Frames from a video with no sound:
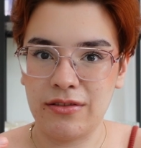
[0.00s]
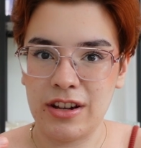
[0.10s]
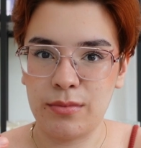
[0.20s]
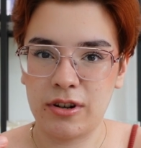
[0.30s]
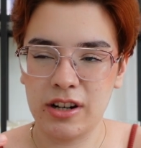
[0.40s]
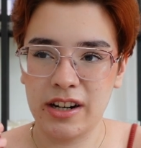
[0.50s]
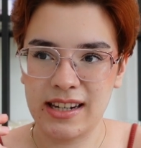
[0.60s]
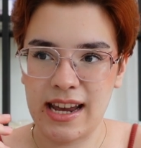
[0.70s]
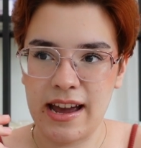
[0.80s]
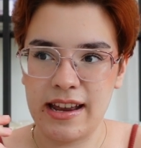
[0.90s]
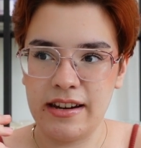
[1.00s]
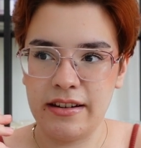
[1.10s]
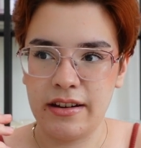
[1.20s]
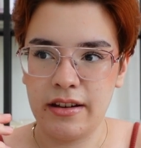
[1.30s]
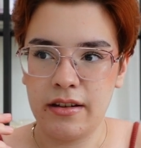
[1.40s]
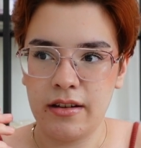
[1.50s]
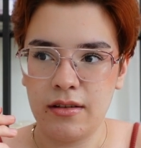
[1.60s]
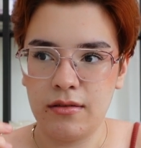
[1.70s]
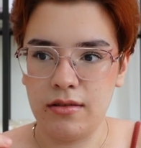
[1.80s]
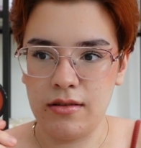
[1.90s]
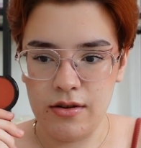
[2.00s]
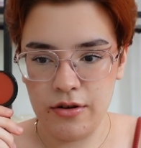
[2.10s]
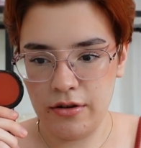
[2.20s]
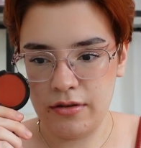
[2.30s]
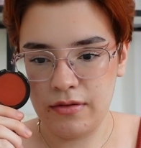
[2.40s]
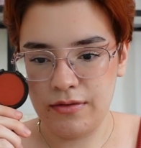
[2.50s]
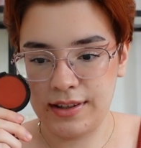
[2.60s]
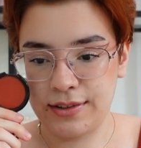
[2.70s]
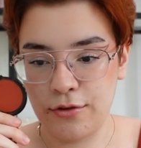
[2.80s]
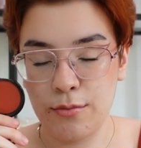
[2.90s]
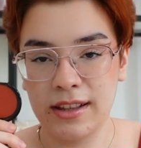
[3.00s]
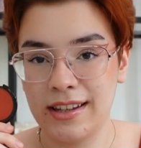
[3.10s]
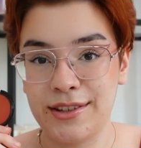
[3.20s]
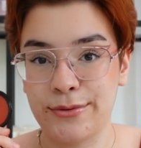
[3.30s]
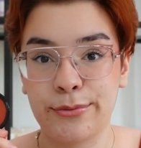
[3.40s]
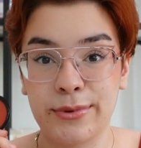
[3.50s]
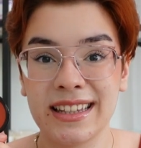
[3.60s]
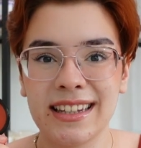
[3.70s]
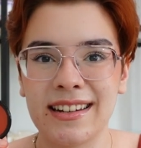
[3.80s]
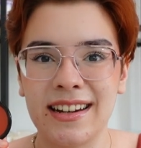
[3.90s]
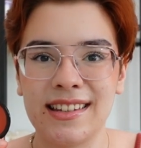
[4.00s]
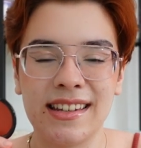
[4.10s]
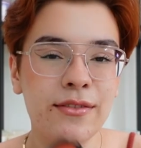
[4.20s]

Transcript: Fille product, and dude, this formula is really nice.